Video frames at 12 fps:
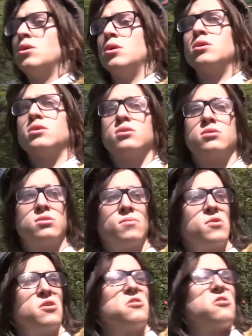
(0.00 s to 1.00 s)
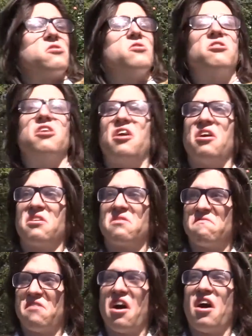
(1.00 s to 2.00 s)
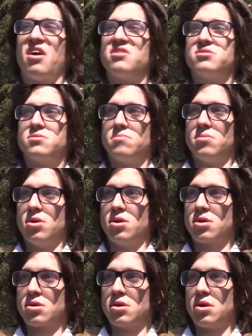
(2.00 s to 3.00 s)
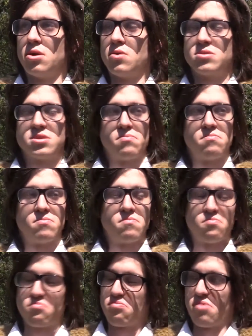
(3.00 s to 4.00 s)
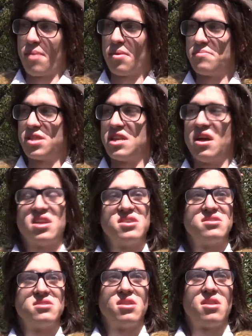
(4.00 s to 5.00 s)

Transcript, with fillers: uh, named Johann Vahansberg, which was probably not his